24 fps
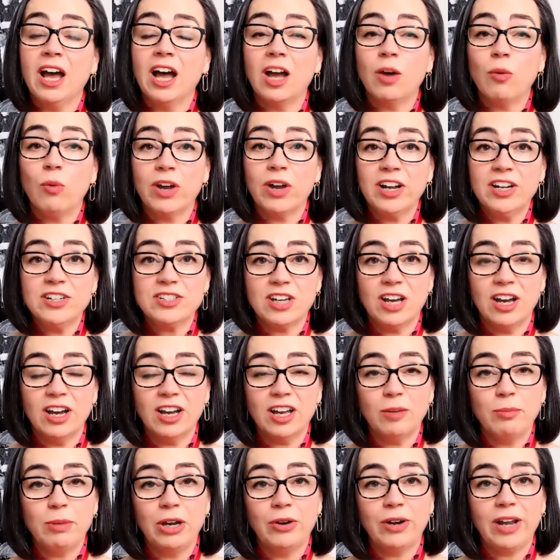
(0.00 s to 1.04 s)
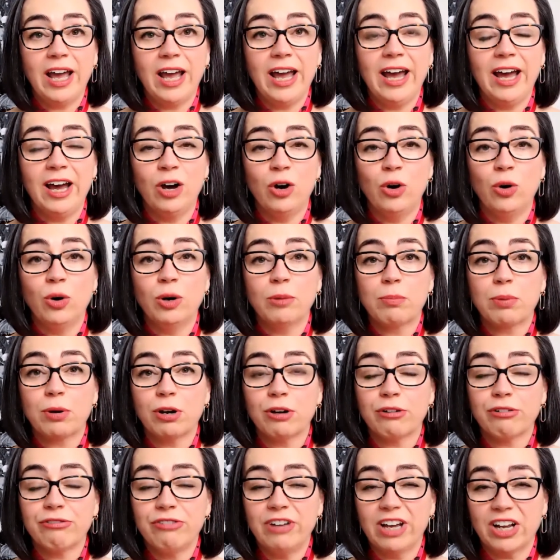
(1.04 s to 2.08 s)
I want to talk about how
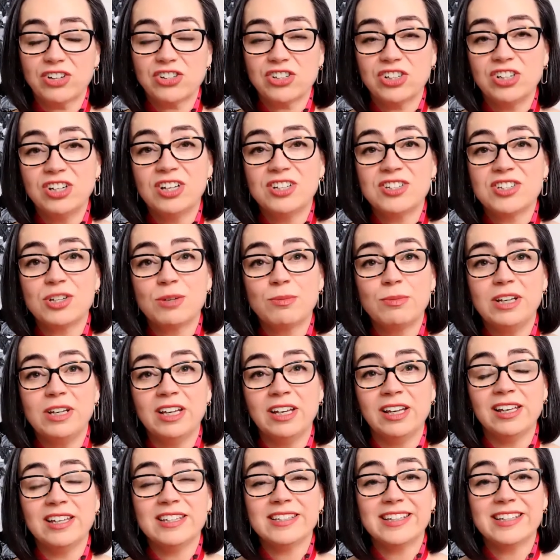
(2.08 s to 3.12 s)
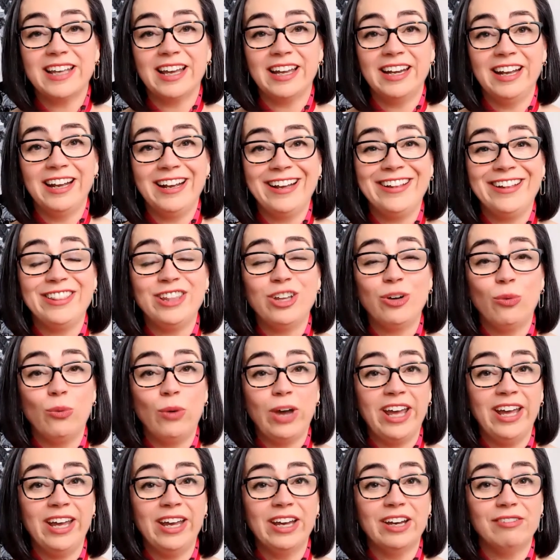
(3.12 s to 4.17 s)
perfectionism is getting in the
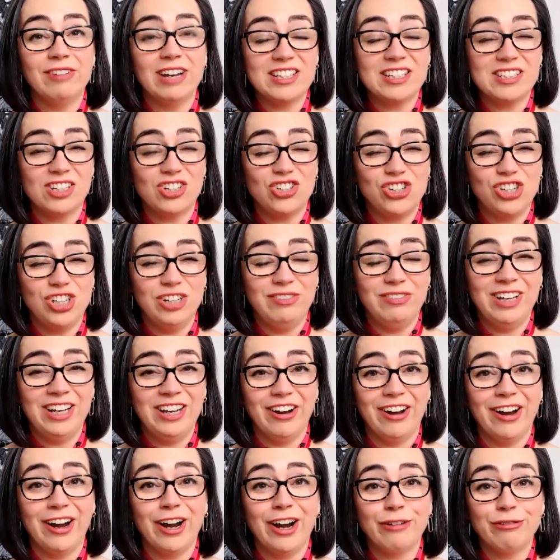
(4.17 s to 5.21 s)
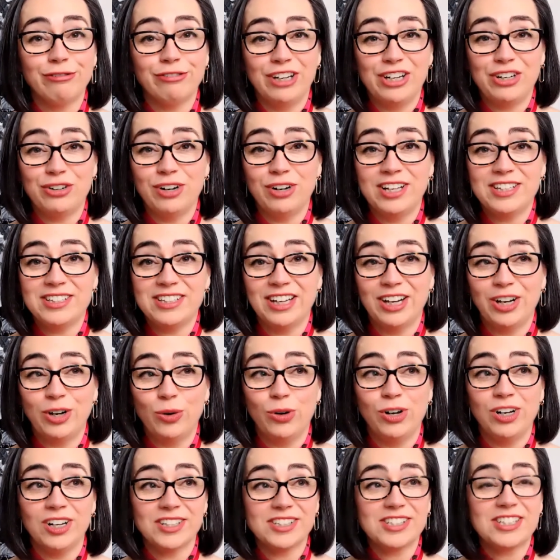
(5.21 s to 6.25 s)
way of us achieving our fundraising
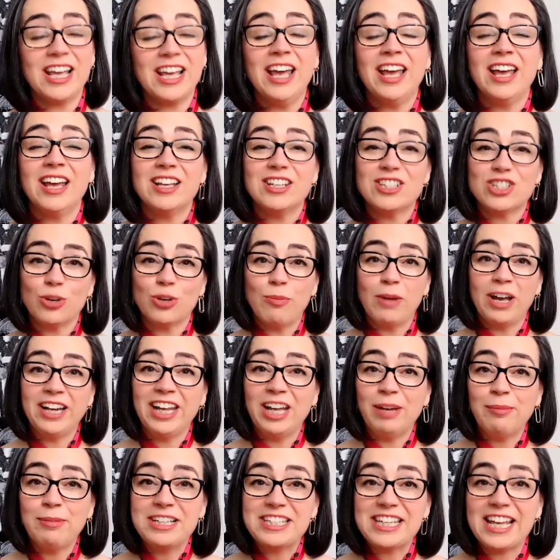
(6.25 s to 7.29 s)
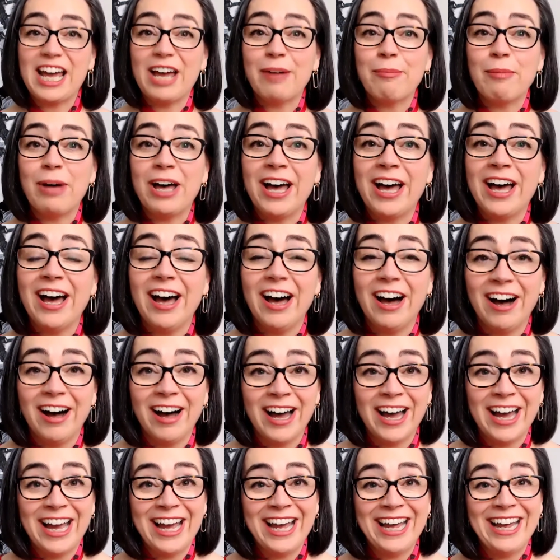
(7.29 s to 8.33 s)
goals. So my name is Emma.
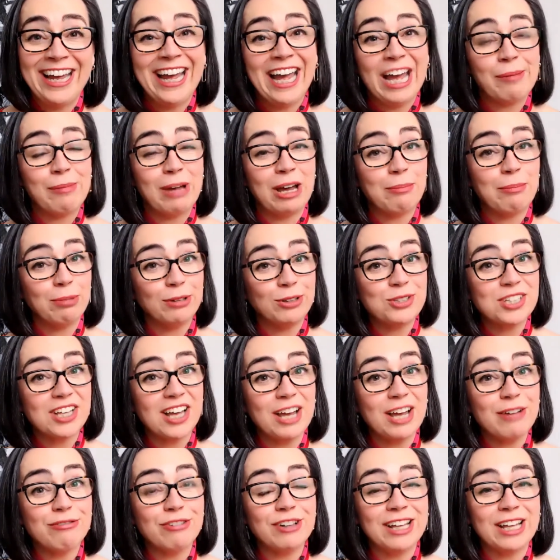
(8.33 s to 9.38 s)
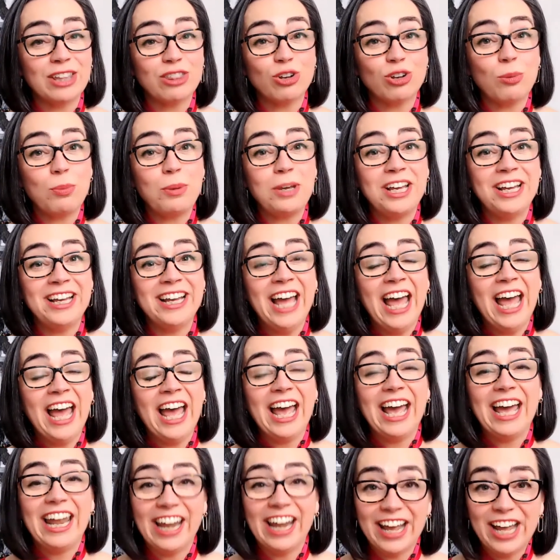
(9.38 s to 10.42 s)
I am at Blue Sky Philanthropy,
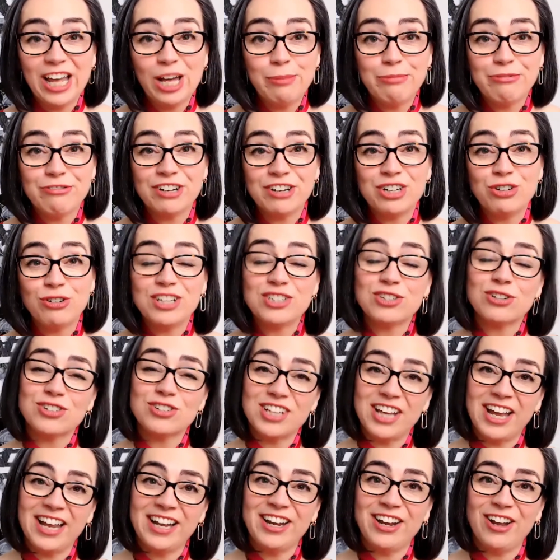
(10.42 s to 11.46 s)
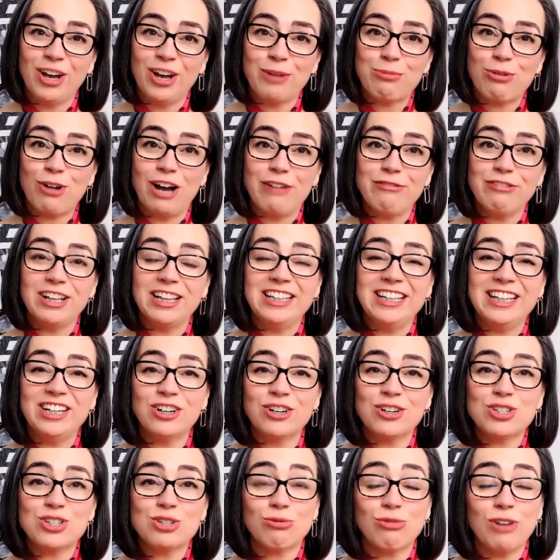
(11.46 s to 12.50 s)
and I help fundraisers and nonprofit
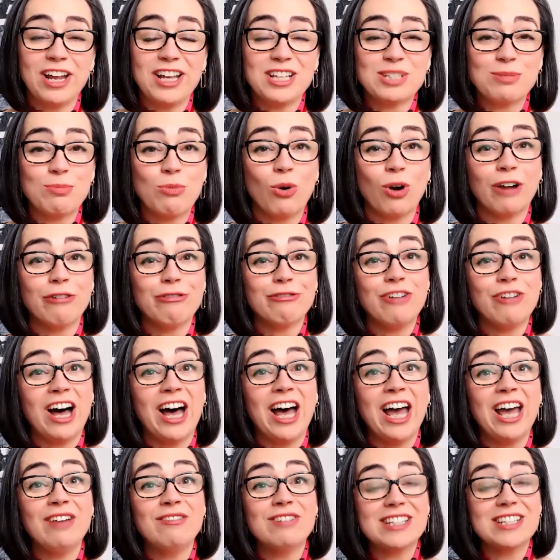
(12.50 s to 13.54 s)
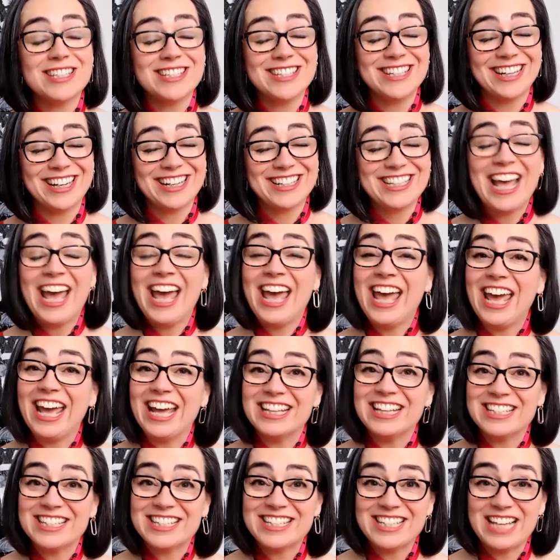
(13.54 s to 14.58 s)
leaders raise more five, six,
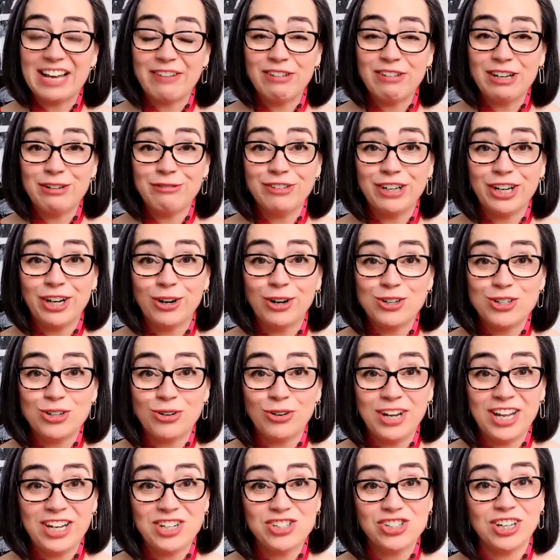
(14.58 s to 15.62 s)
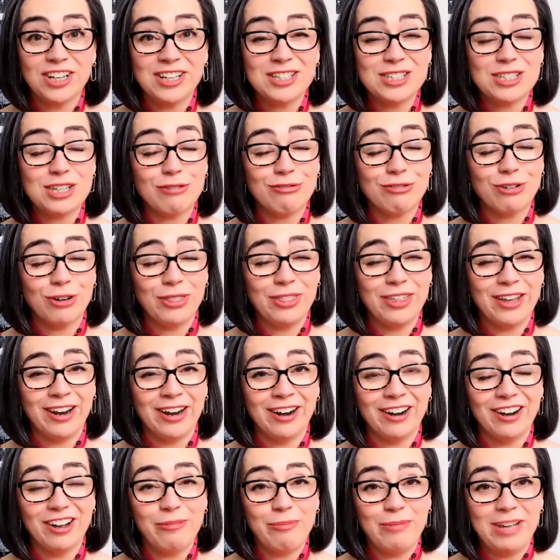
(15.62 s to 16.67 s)
and seven figure donations for
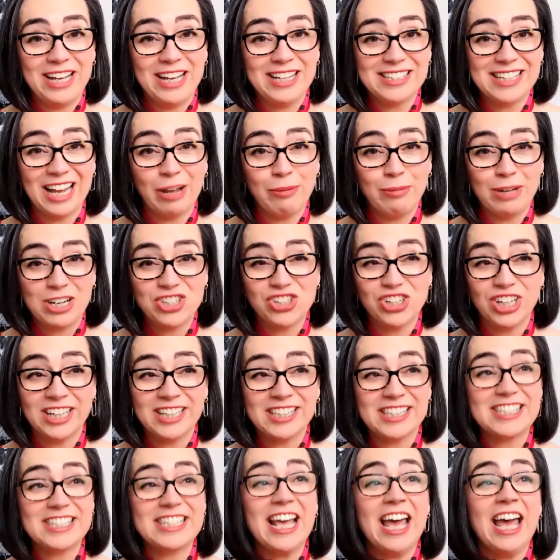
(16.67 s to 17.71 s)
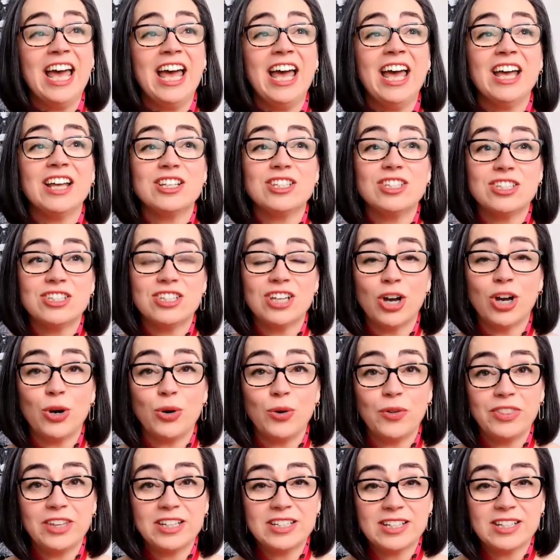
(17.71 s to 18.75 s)
their amazing missions.
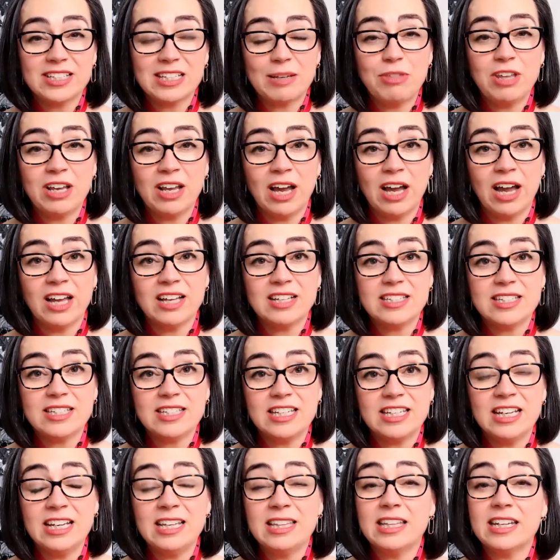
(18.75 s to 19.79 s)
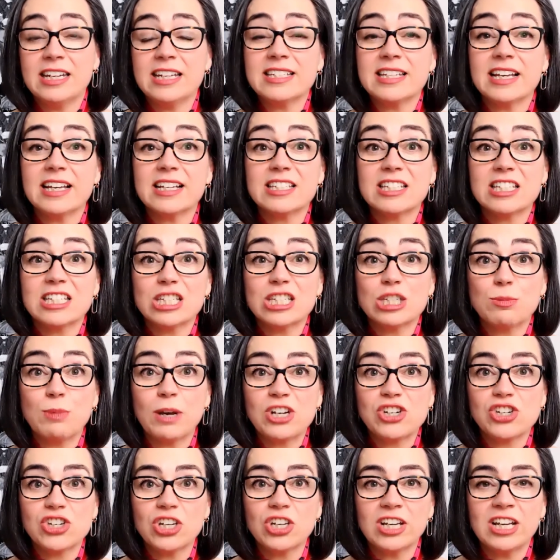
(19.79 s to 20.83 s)
So this is something I see that is
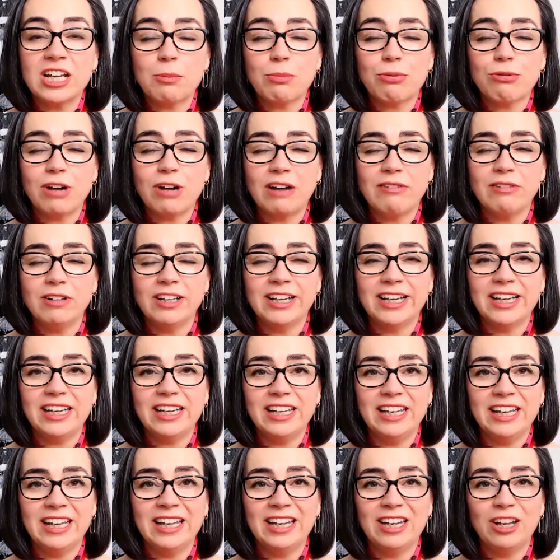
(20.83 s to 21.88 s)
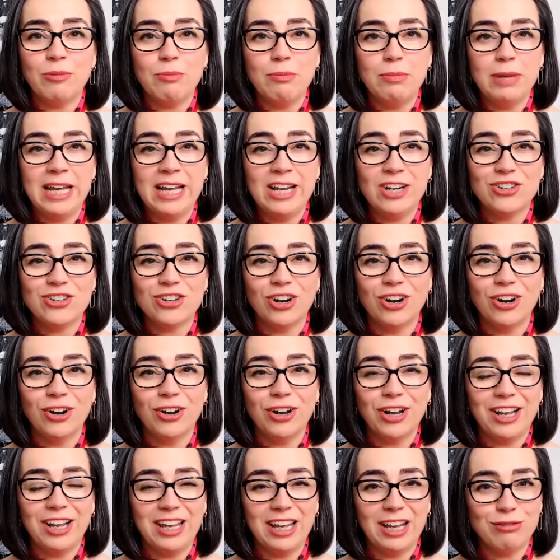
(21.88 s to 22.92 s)
especially prevalent in
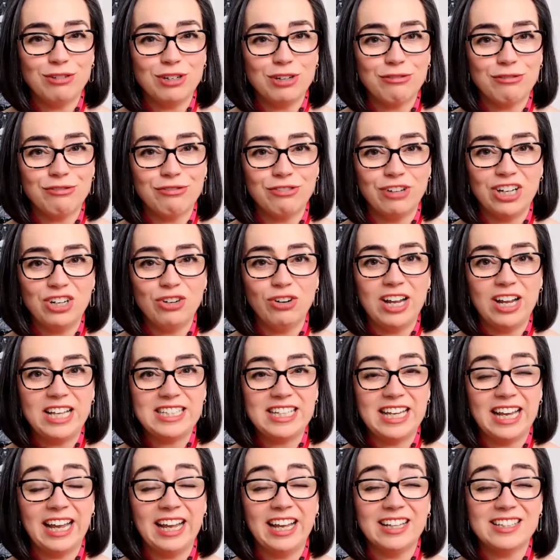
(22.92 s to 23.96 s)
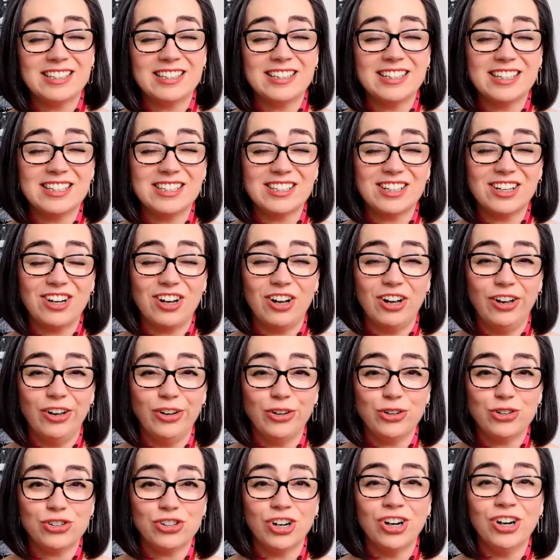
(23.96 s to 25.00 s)
major gift fundraising. It's this
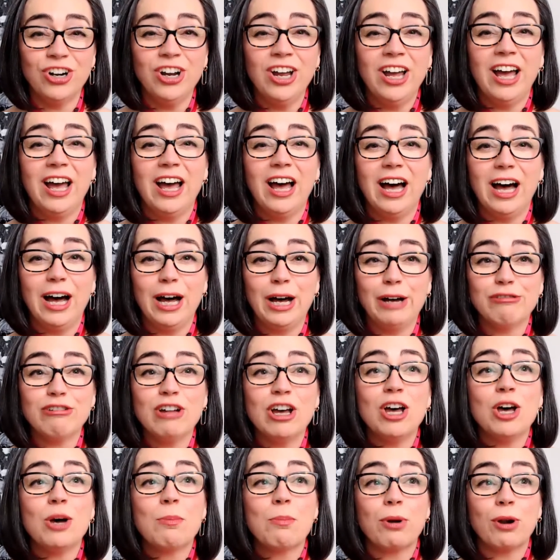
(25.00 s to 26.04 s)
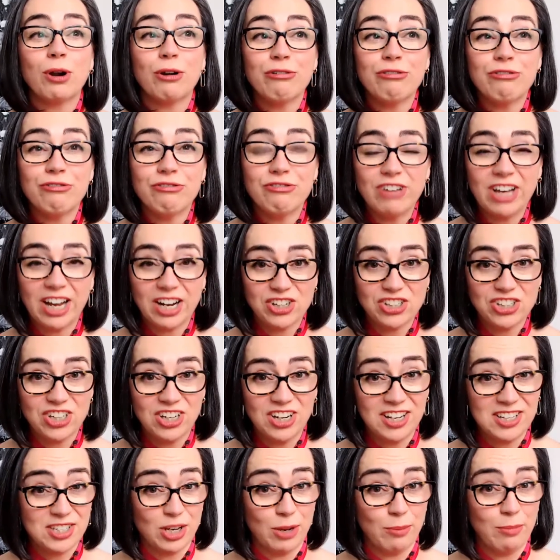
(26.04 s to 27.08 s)
culture of
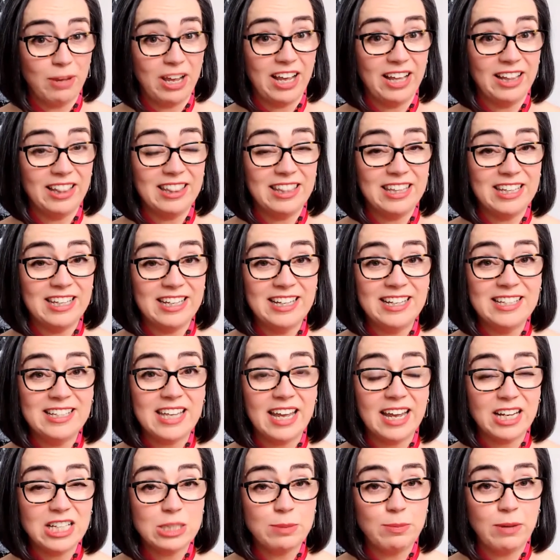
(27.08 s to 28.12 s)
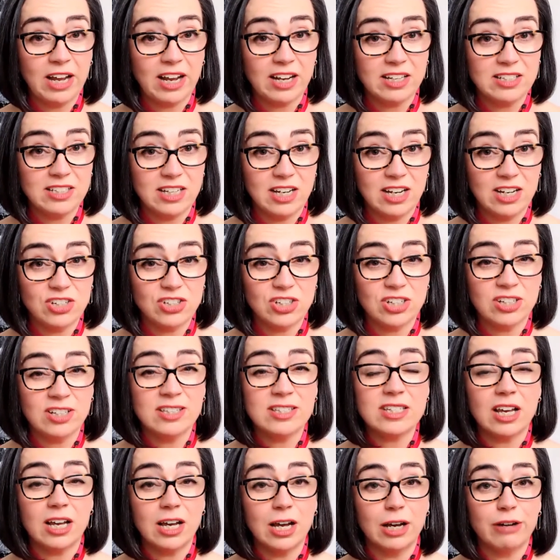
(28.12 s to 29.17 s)
perfectionism and these
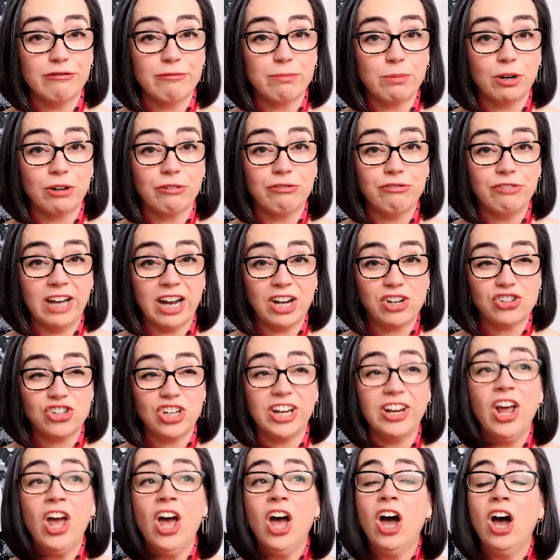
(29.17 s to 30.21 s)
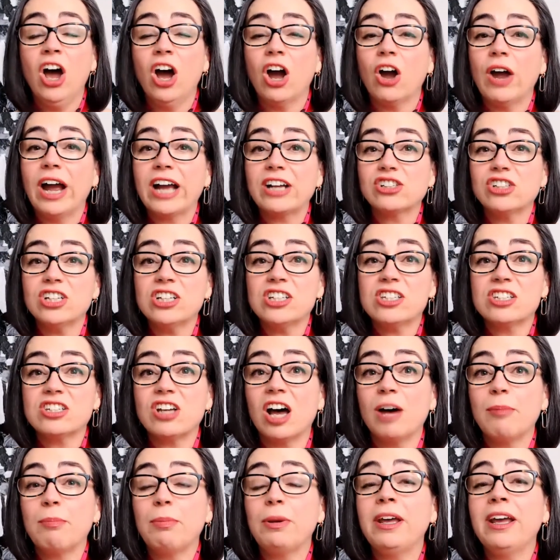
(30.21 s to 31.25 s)
expectations of perfection are actually
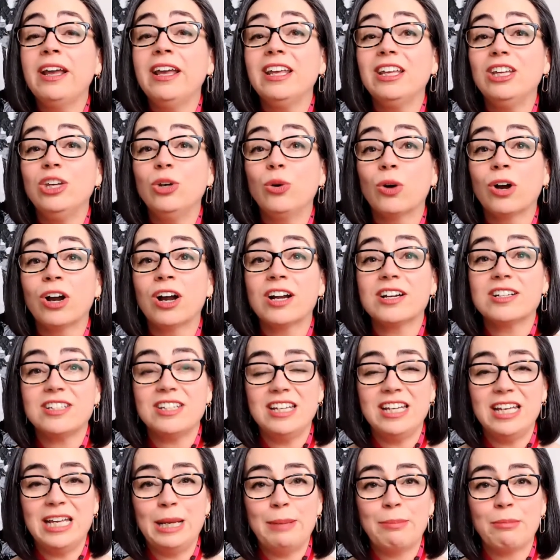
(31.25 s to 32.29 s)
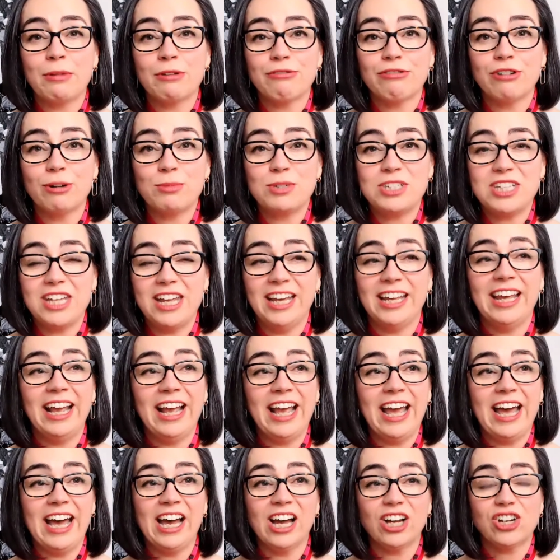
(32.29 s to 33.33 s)
stopping your team from
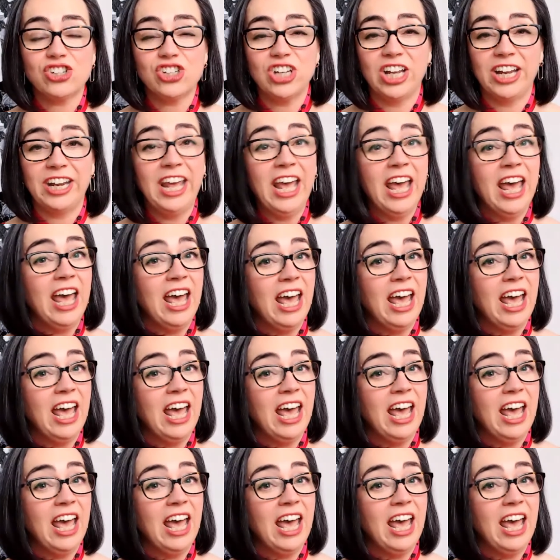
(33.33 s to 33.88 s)
taking action.